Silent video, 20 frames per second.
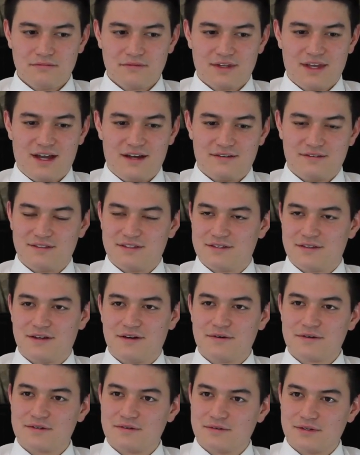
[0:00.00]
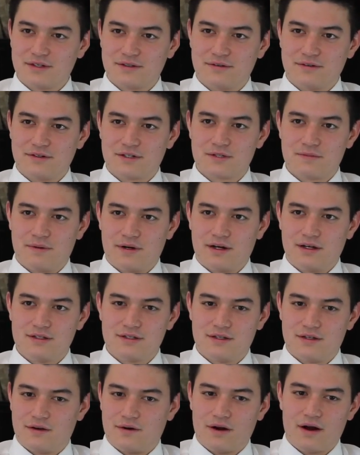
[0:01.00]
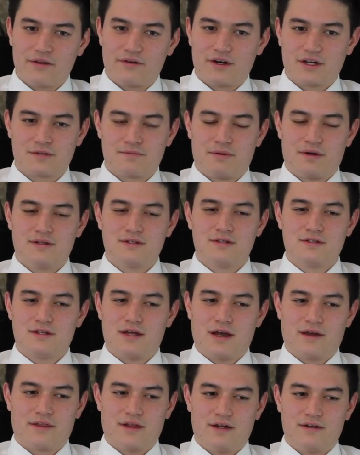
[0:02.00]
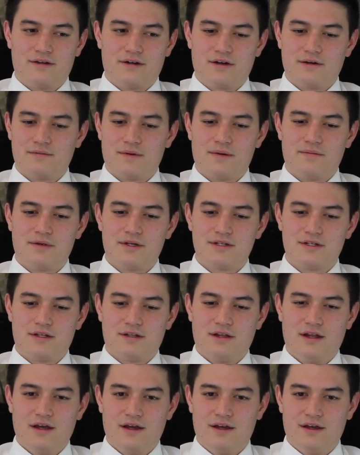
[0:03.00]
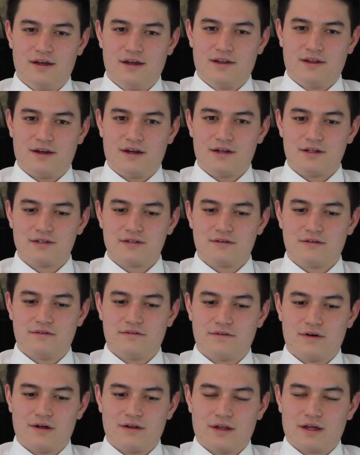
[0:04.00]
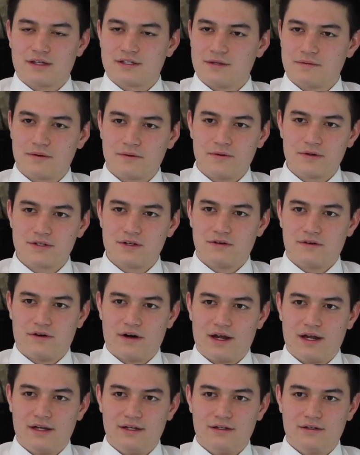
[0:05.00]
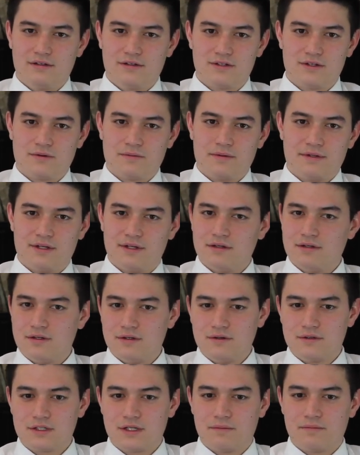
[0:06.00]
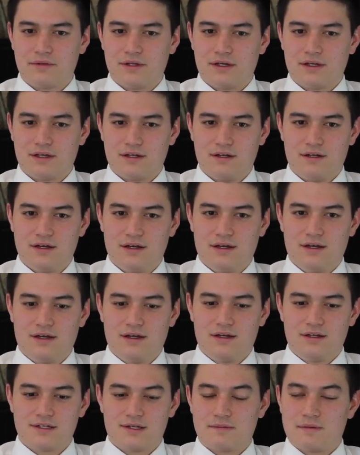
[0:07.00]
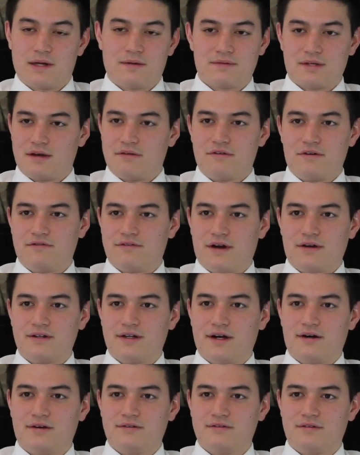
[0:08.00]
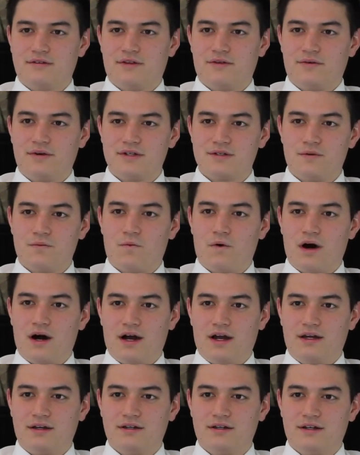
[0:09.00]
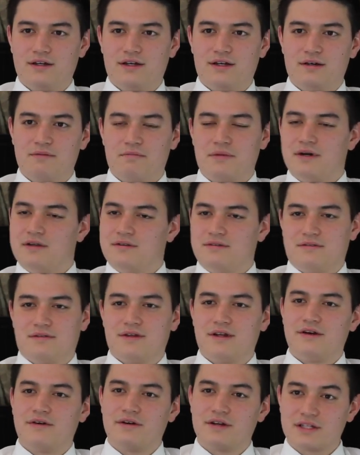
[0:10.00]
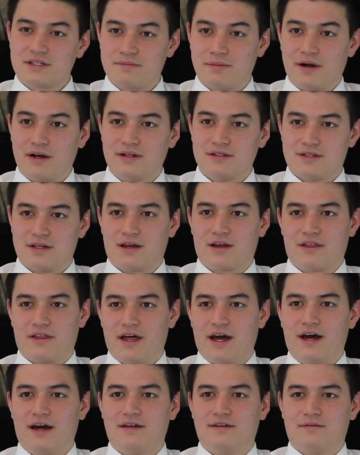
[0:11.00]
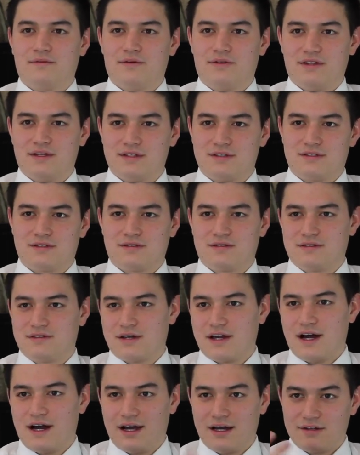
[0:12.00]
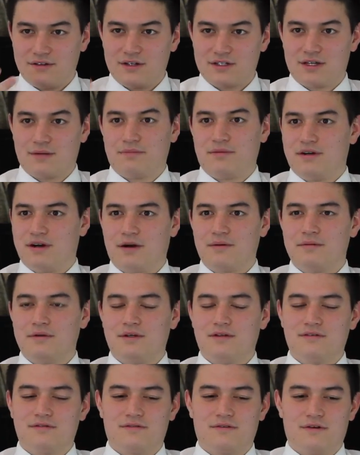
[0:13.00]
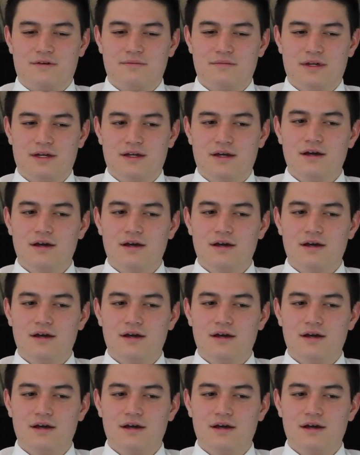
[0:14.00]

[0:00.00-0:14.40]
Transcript: yeah, so that was a really cool experience. And there were other experiences like that during my mission that I just felt like something wasn't right, so we didn't do something. And sometimes I never found out the reason why. But, an experience like that with this guy dressed up in an army uniform